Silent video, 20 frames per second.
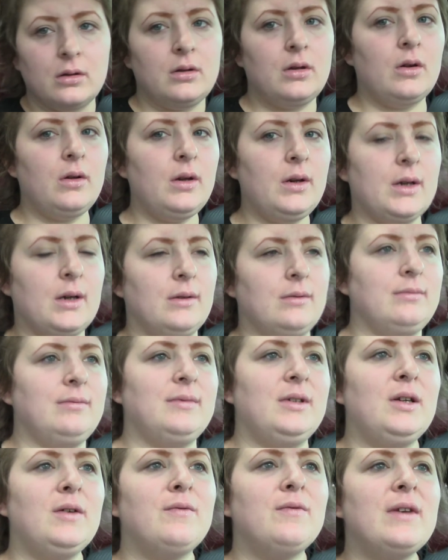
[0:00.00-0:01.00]
No, you
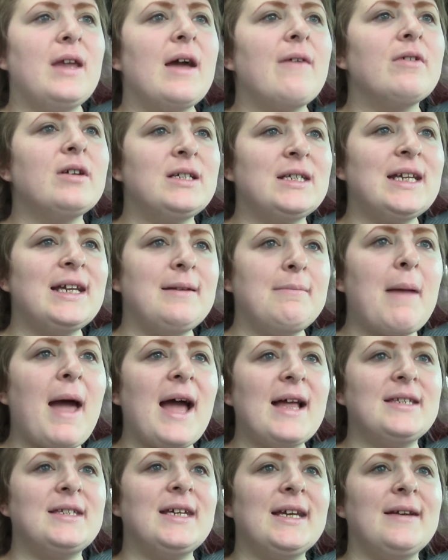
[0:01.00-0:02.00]
don't. You've never seen
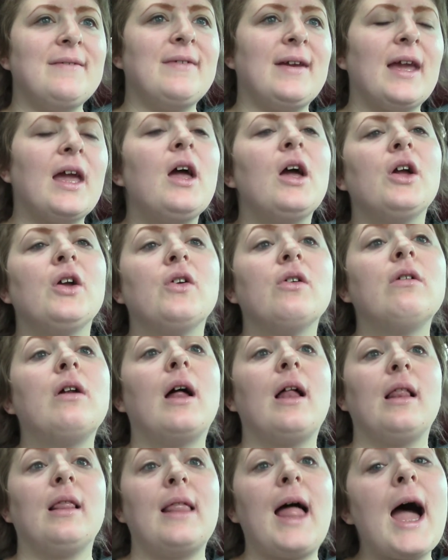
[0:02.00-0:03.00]
Mad TV. You're
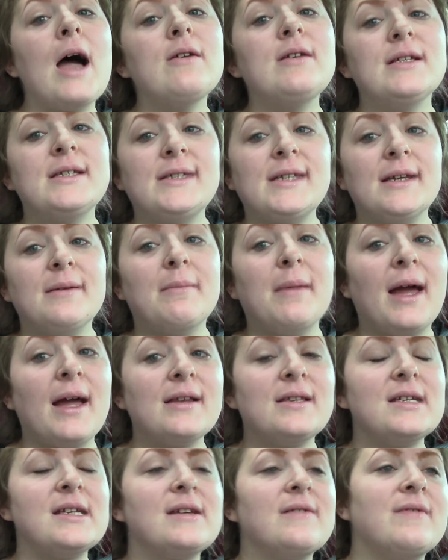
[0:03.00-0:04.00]
not allowed to see
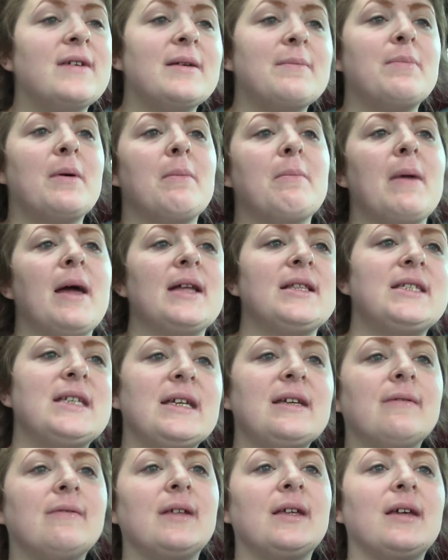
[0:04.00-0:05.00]
Mad TV, but Mad
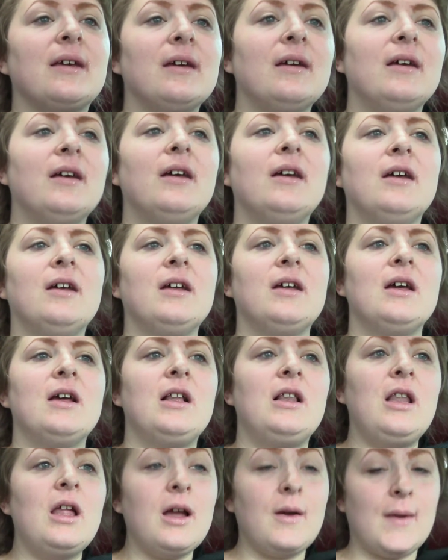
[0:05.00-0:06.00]
TV.
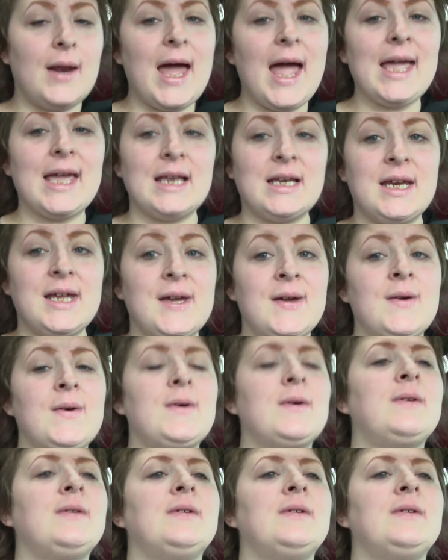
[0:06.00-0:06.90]
Look what I can do.